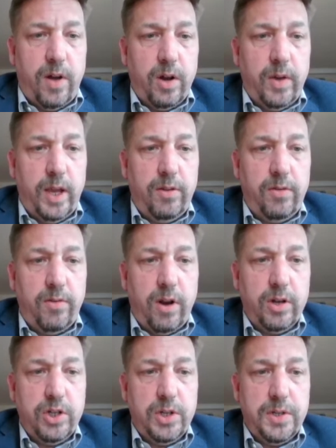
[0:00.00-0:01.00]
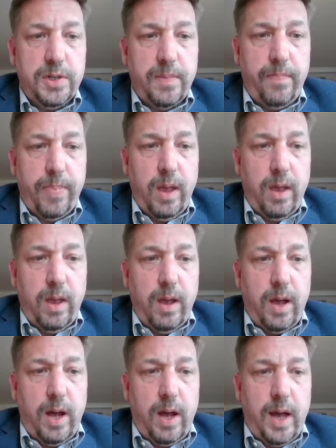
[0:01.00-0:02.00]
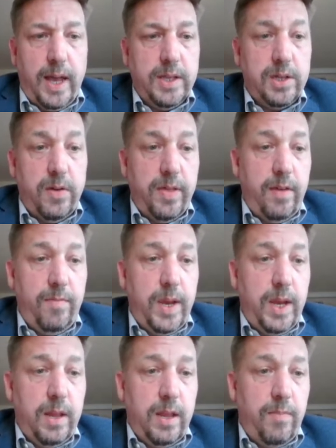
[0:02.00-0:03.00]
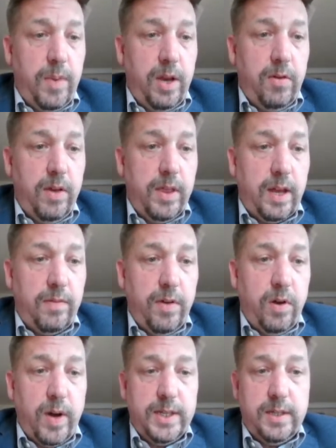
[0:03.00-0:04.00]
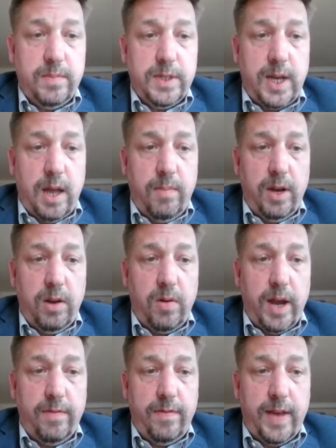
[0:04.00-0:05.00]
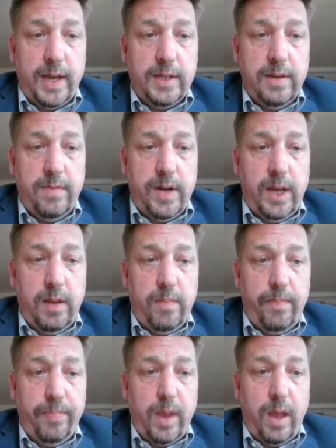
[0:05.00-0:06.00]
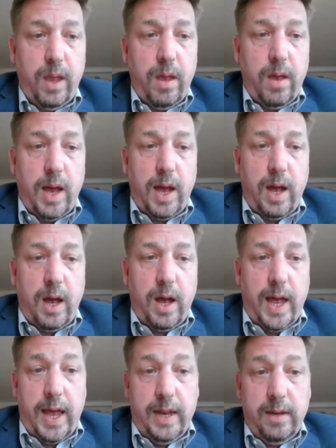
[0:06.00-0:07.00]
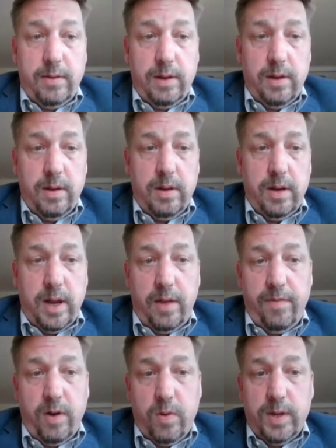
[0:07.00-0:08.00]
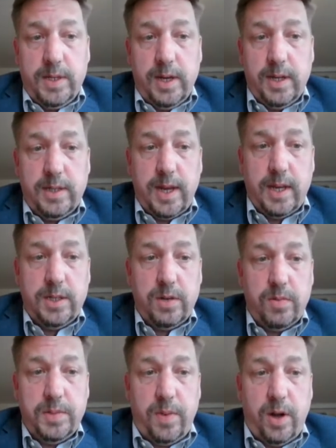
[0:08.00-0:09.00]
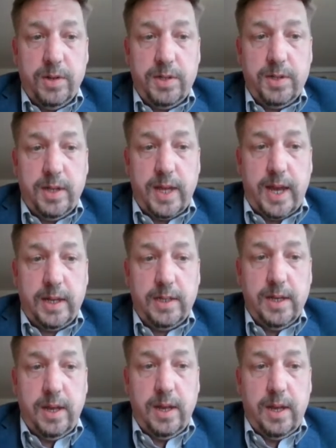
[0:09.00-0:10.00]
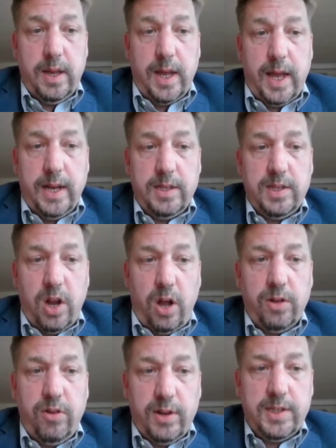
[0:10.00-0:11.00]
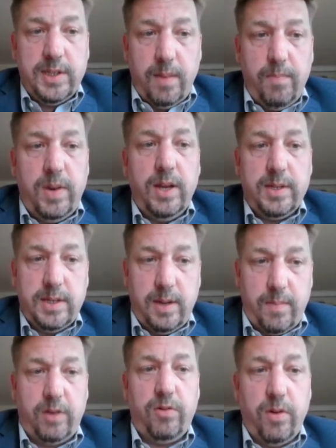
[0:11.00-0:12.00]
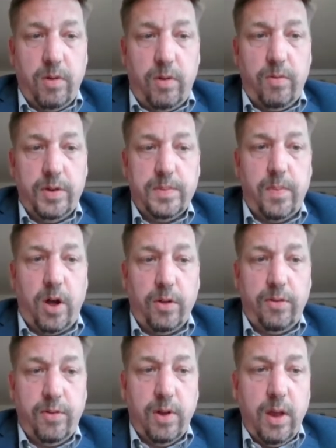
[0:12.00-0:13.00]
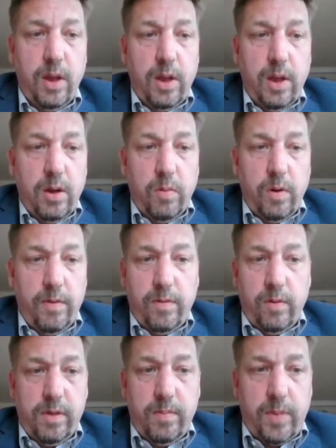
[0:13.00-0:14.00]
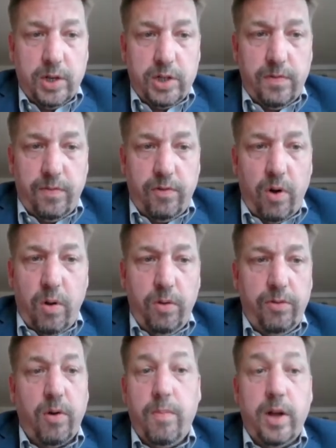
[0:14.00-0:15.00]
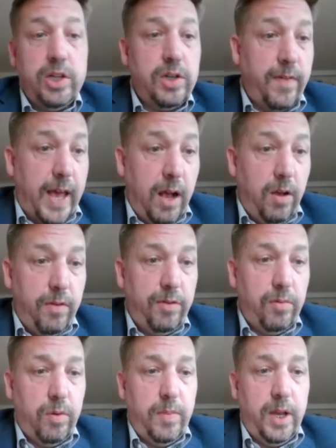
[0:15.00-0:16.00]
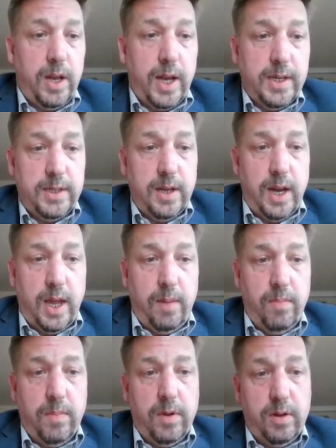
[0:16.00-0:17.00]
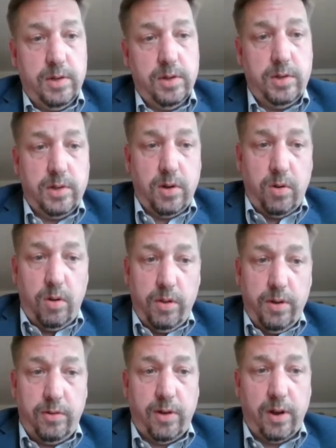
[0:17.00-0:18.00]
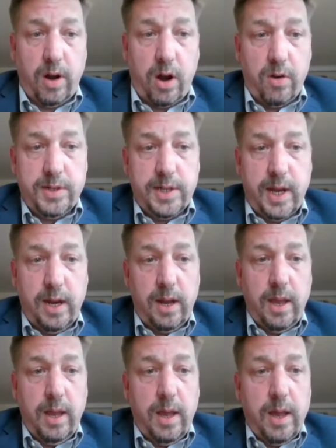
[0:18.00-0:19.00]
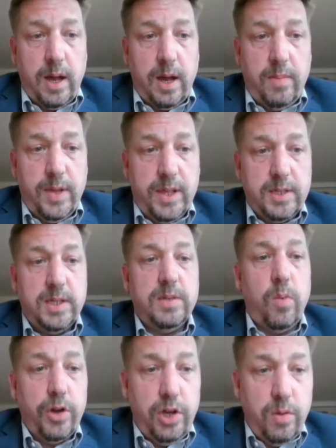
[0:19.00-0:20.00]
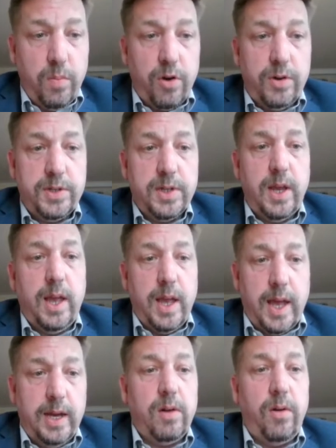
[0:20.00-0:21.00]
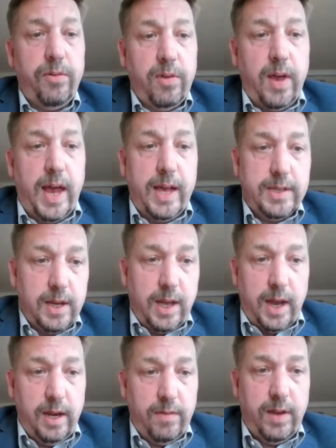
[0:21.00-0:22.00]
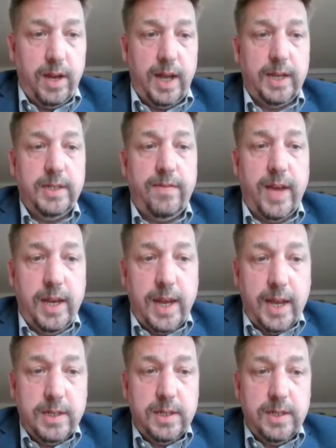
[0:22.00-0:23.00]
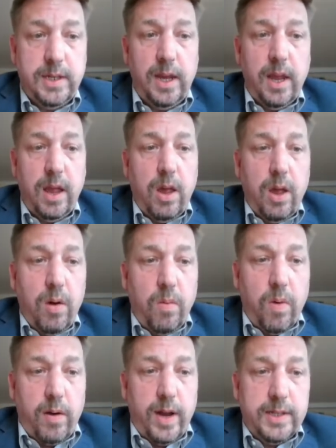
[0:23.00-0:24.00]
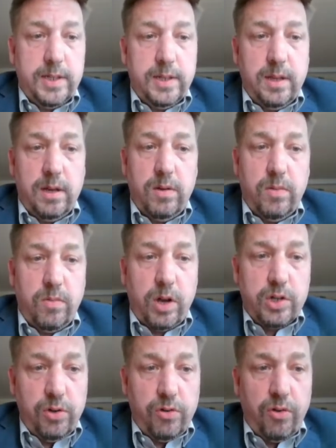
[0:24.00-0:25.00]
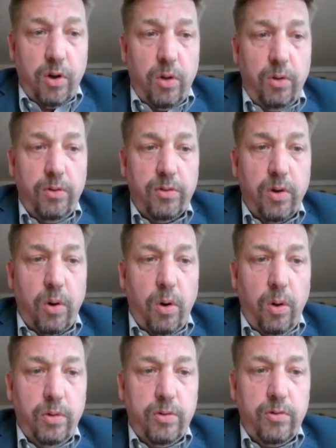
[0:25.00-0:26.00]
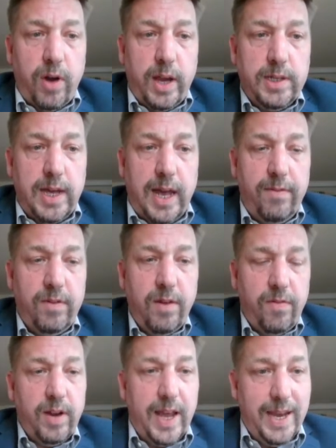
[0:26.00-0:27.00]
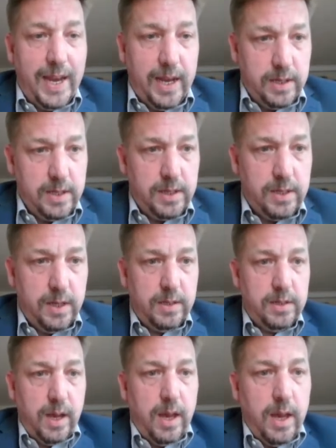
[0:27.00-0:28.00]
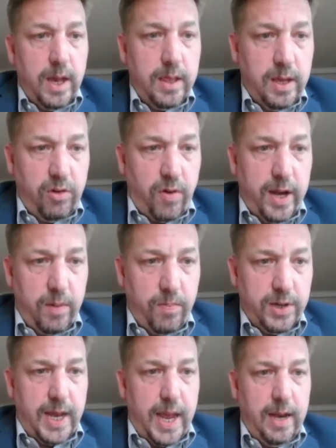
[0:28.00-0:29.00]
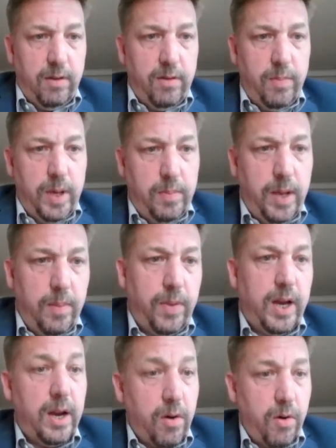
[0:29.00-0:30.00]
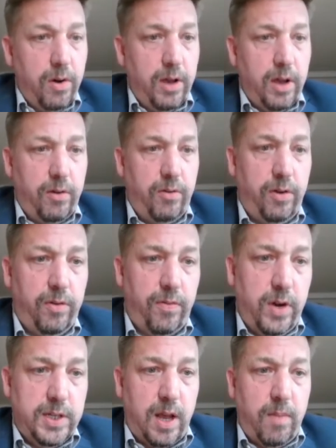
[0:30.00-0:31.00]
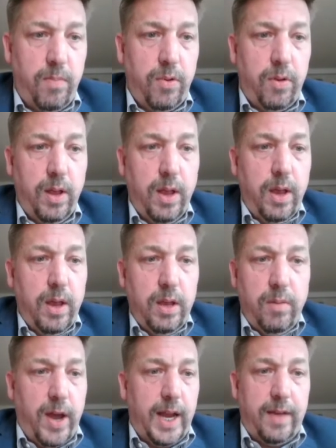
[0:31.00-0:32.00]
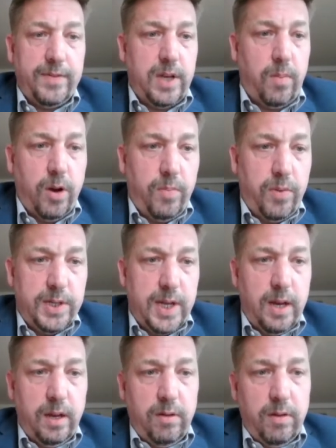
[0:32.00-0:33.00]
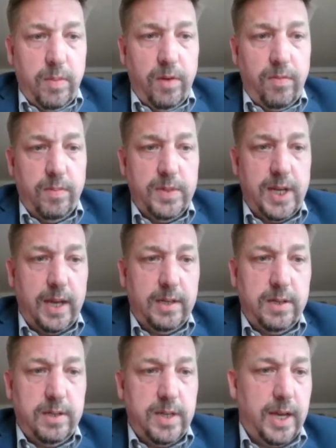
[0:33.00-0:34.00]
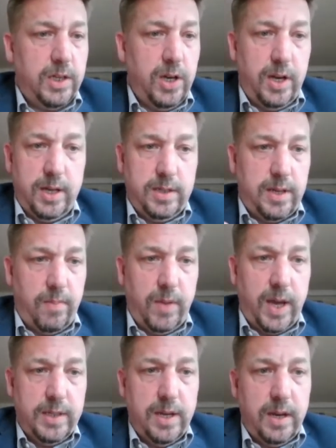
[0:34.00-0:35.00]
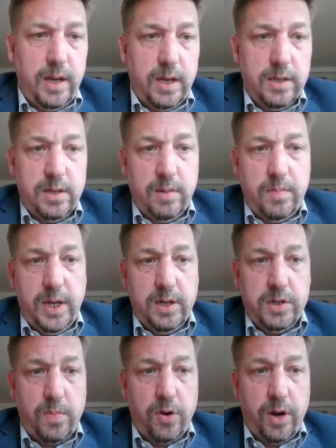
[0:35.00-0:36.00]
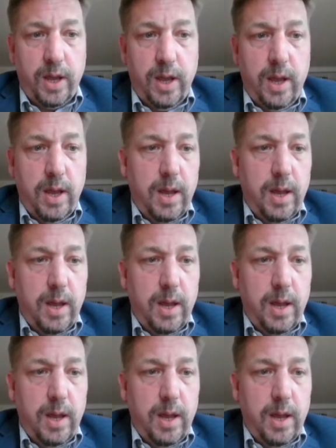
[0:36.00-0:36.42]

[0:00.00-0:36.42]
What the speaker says: following instructions. And so they've been doing that for quite some time and quite effectively. And NAFO is, in a sense, a response to that. And it's not just simply a symmetrical response with a bunch of trolls, or a bunch of elves would be a nicer name to call those on our side. But this is more humorous, and it also has a kind of collective identity, whereas the Russian trolls all try to have different identities, and they try to pretend to be people in our own countries, for example. You might have someone pretending to be from Texas, actually it's some guy sitting in St. Petersburg